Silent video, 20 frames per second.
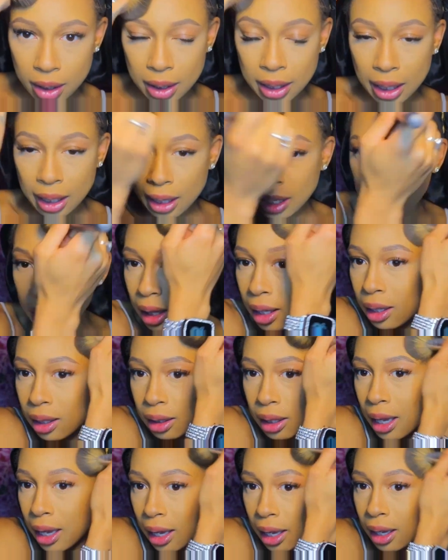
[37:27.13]

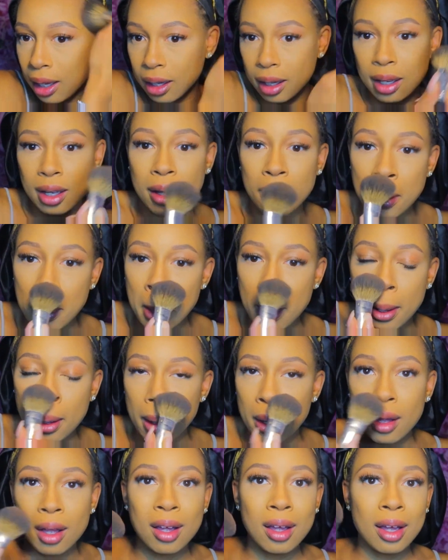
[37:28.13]
getting like
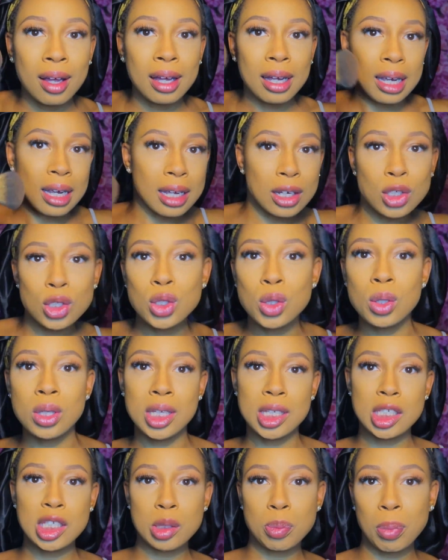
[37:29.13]
into
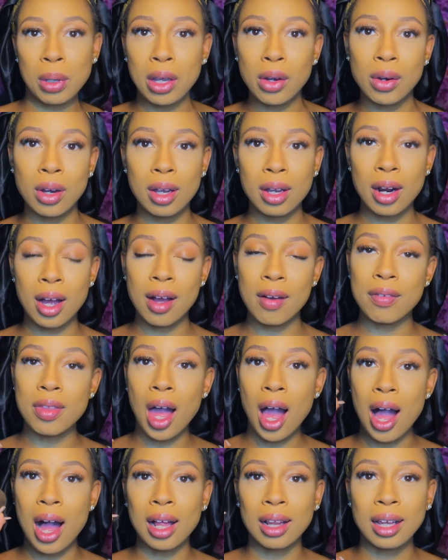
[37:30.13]
the spirit of
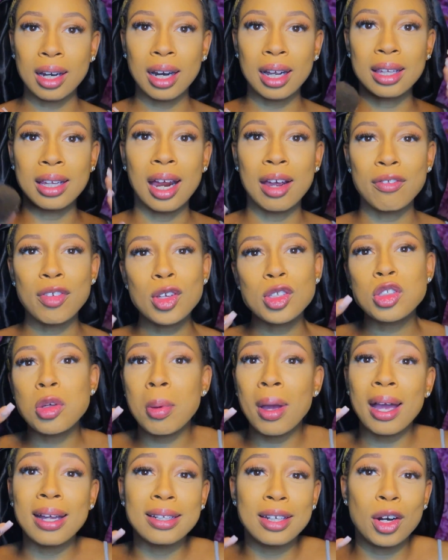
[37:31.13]
the holiday that I feel so
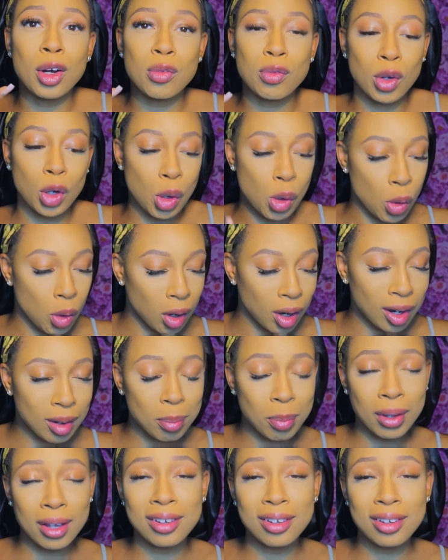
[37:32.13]
bad I didn't record.